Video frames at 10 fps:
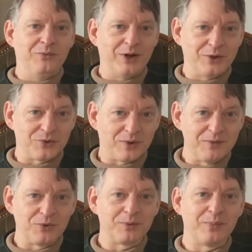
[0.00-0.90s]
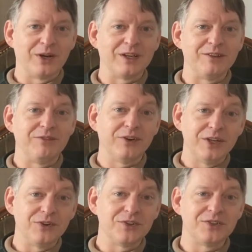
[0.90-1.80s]
Franco's wife was apparently very
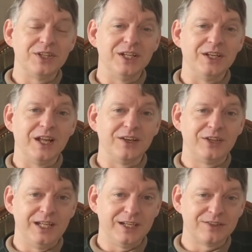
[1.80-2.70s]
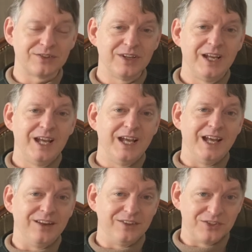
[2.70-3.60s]
interested in antiques.
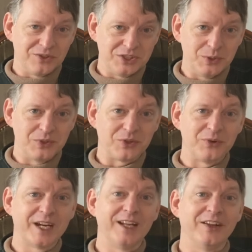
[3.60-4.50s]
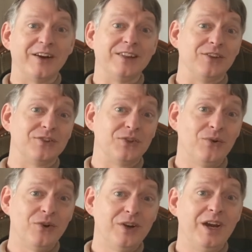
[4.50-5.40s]
And so she was a regular at the
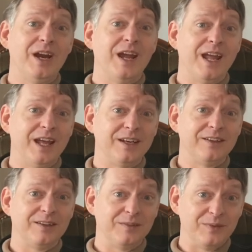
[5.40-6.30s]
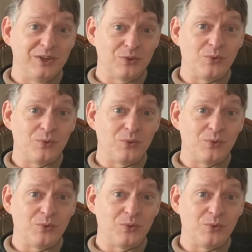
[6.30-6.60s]
store, and uh, this